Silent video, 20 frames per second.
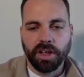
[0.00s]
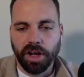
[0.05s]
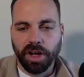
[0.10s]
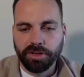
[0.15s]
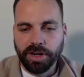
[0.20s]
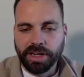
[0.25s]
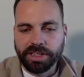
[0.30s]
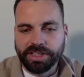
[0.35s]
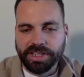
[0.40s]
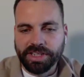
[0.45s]

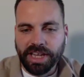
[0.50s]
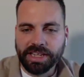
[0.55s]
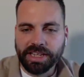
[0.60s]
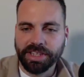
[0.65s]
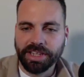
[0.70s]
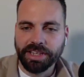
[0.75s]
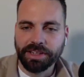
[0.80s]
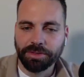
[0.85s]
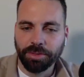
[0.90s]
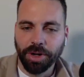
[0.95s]
right,
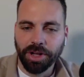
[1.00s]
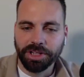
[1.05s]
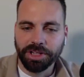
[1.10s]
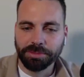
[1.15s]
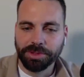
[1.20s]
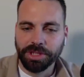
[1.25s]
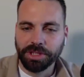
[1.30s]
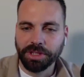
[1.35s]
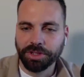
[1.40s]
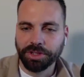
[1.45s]
Stacey, welcome
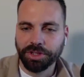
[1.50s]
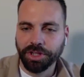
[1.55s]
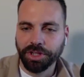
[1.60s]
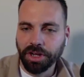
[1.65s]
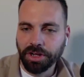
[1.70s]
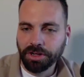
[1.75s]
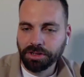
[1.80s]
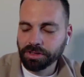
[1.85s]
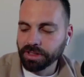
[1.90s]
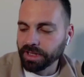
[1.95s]
to the
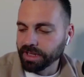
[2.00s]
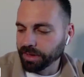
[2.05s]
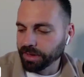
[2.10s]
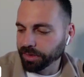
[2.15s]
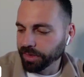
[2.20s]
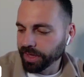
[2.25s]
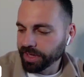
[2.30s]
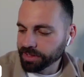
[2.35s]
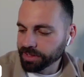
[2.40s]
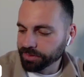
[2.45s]
show, and
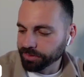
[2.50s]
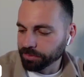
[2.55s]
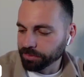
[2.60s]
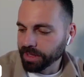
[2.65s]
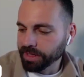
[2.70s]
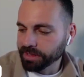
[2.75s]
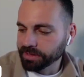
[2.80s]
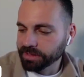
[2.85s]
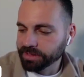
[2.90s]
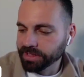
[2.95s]
thanks for
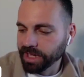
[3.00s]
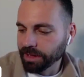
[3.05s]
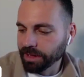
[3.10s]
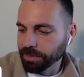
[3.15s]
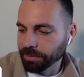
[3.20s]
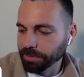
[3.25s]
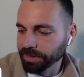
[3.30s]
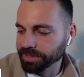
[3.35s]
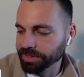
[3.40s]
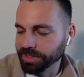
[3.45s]
making the time.
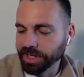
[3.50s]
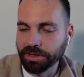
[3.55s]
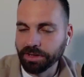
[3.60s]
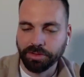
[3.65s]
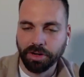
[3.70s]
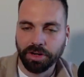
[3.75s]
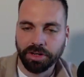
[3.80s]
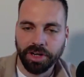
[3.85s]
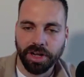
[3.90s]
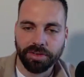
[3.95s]
I'm excited for
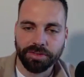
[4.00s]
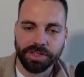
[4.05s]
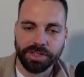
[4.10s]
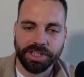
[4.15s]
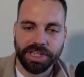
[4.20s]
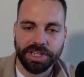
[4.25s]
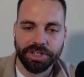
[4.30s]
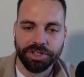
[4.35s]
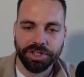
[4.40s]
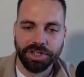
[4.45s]
our
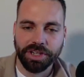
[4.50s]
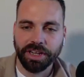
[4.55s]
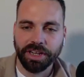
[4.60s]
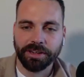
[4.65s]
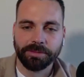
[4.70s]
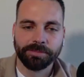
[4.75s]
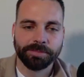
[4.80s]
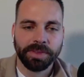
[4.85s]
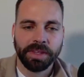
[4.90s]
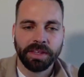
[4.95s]
conversation
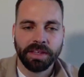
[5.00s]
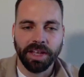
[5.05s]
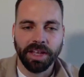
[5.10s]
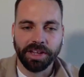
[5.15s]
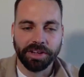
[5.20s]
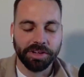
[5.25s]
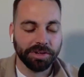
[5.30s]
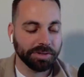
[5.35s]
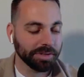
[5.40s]
here. How you doing